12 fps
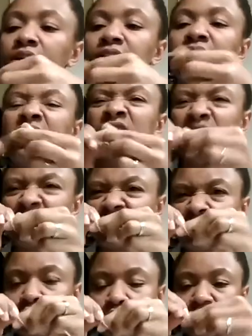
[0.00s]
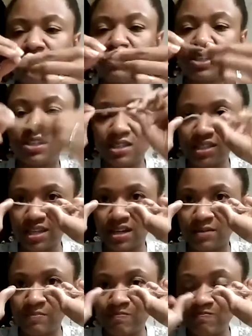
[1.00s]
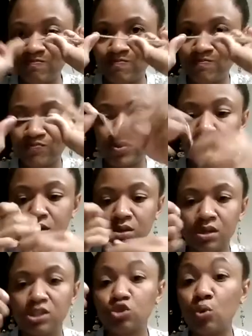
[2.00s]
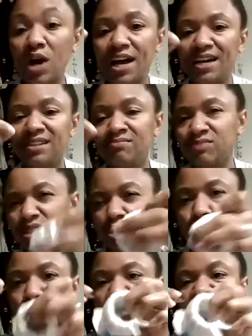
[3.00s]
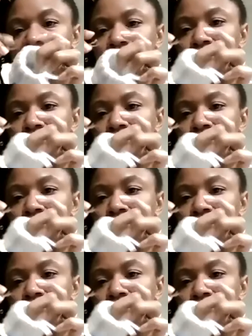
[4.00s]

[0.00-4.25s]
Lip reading: Kind of like the look of this twine. It's a little rustic